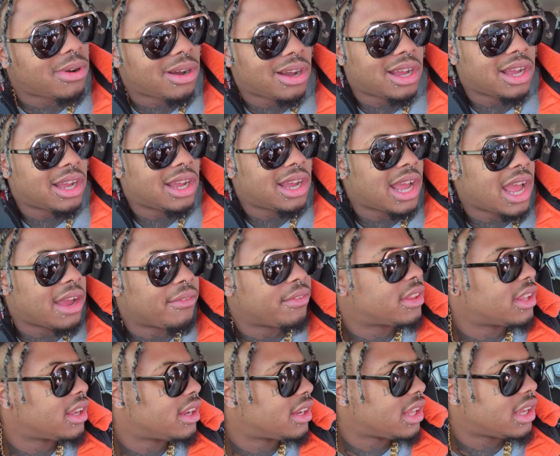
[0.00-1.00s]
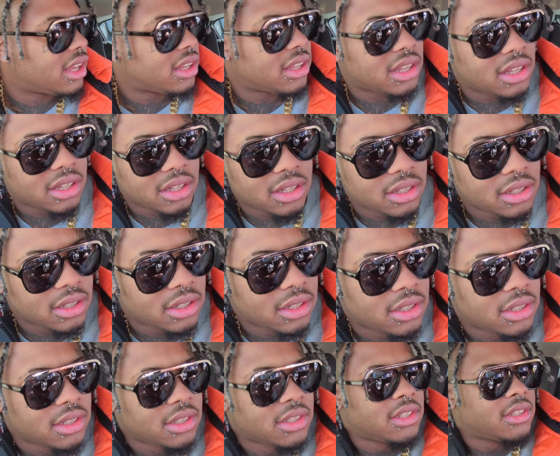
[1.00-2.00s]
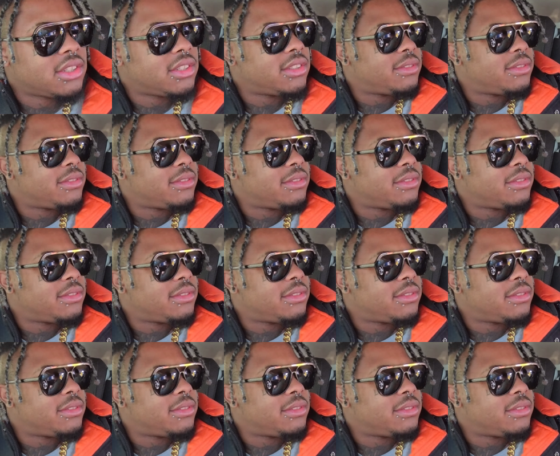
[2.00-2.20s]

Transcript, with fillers: Everything? Uh, everything, yeah. An everything bagel.